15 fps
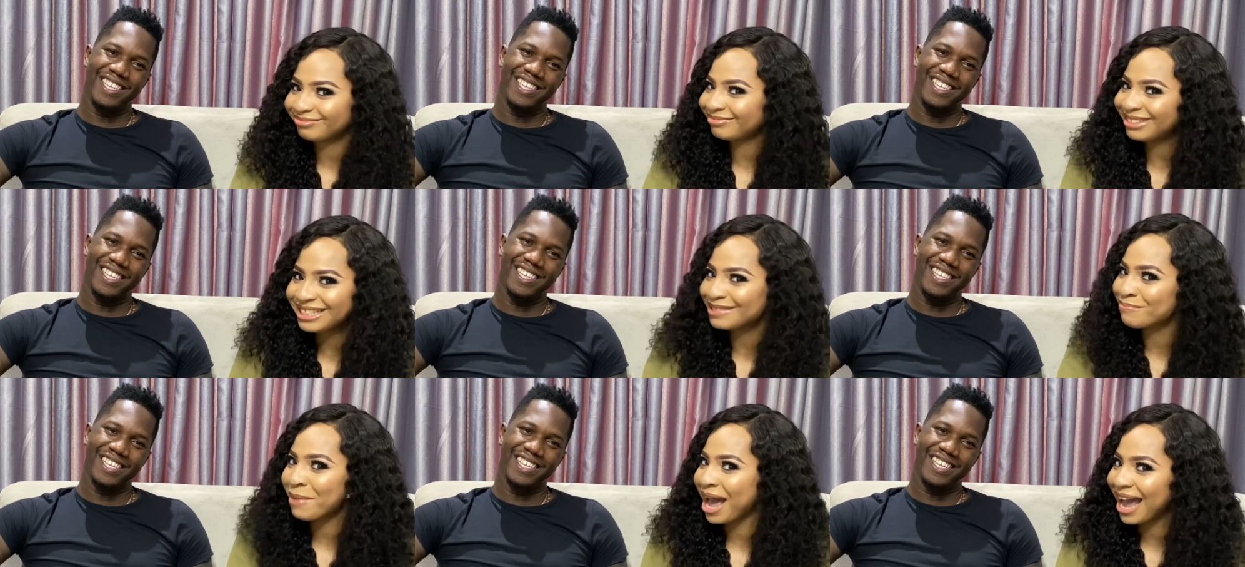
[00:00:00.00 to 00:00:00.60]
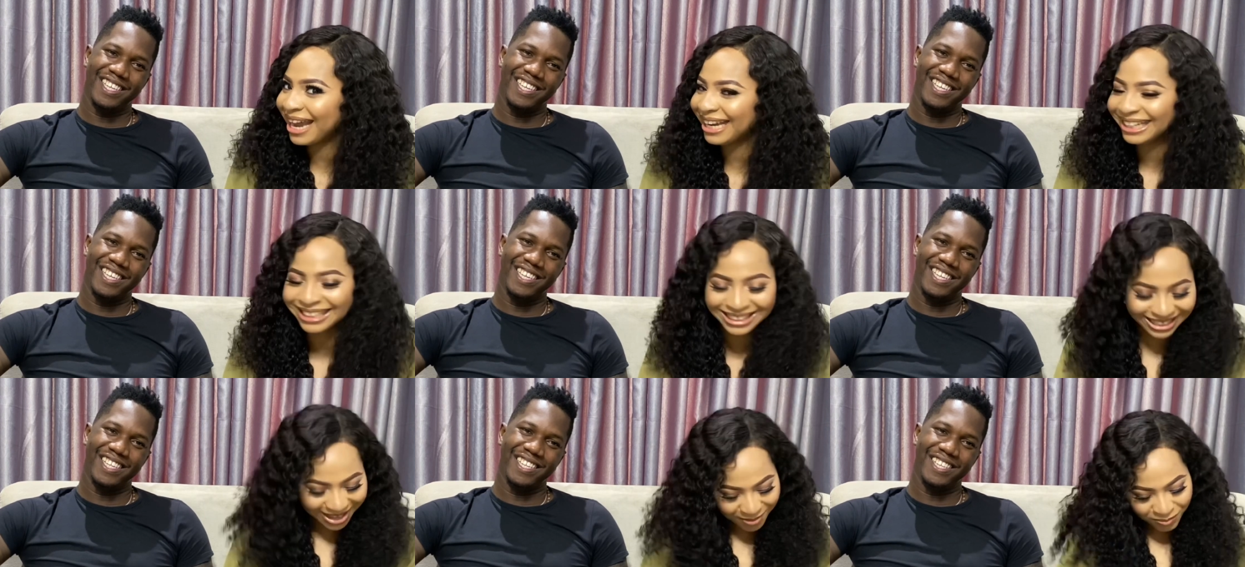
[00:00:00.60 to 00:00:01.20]
Speaker 1: He's
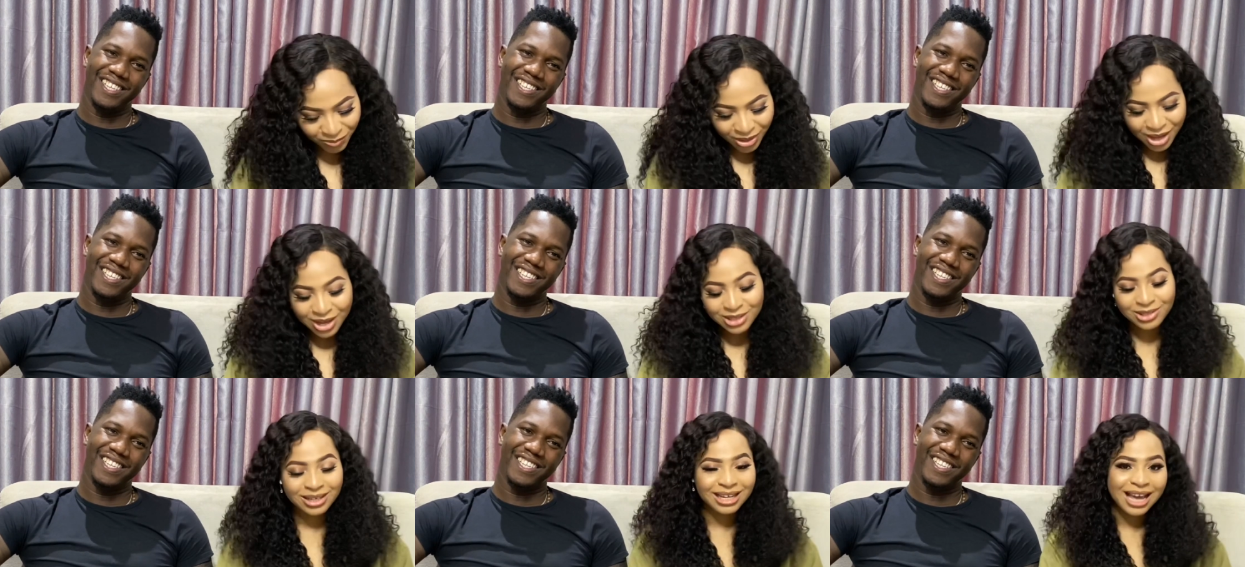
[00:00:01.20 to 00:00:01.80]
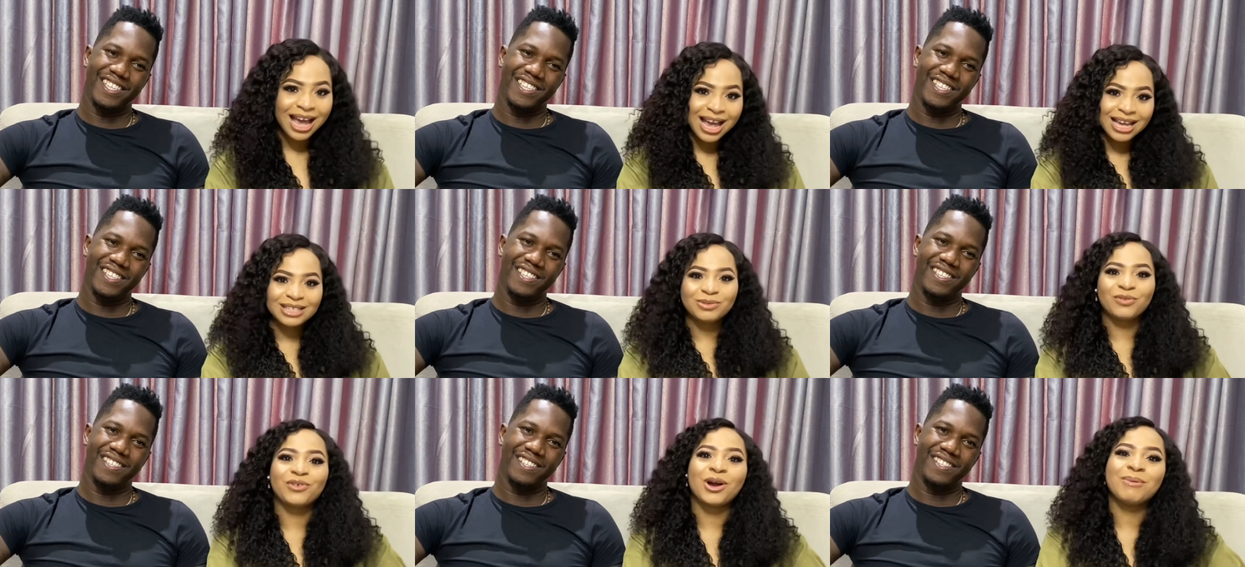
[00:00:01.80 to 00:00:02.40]
mine. So guys,
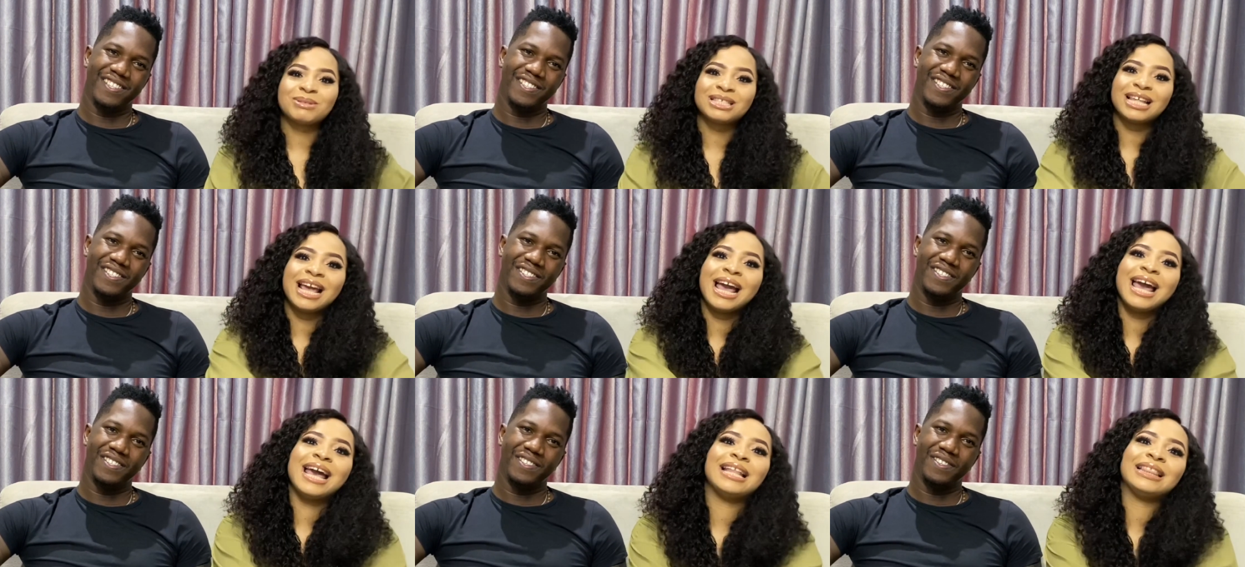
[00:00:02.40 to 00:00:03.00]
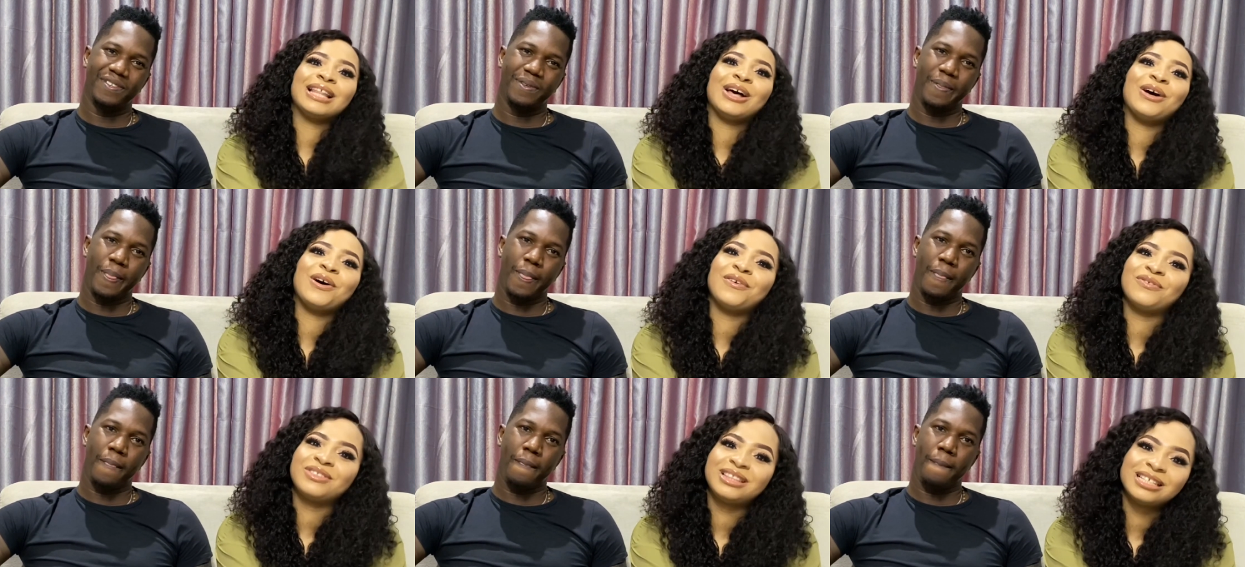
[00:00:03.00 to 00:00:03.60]
we've come to the end
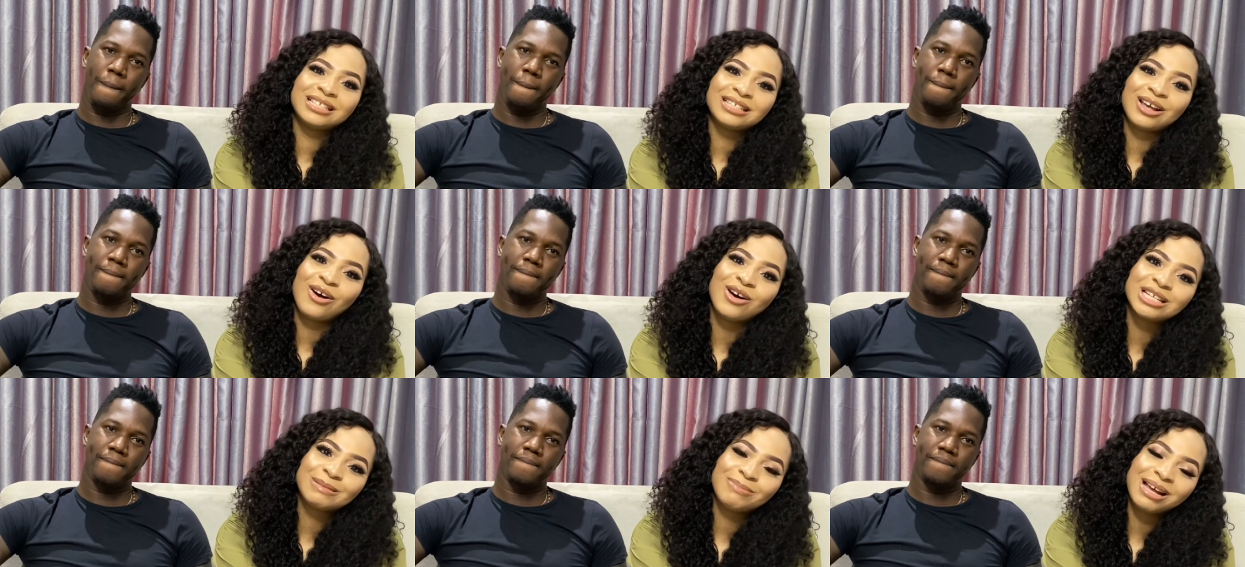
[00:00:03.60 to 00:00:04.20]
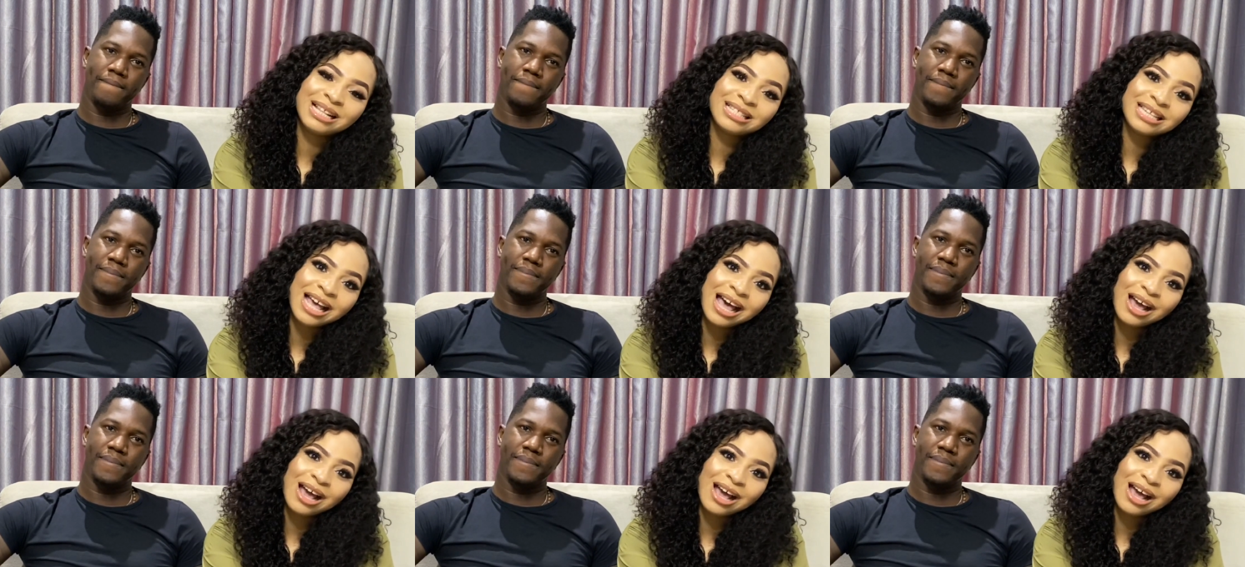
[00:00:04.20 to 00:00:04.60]
of this husband tag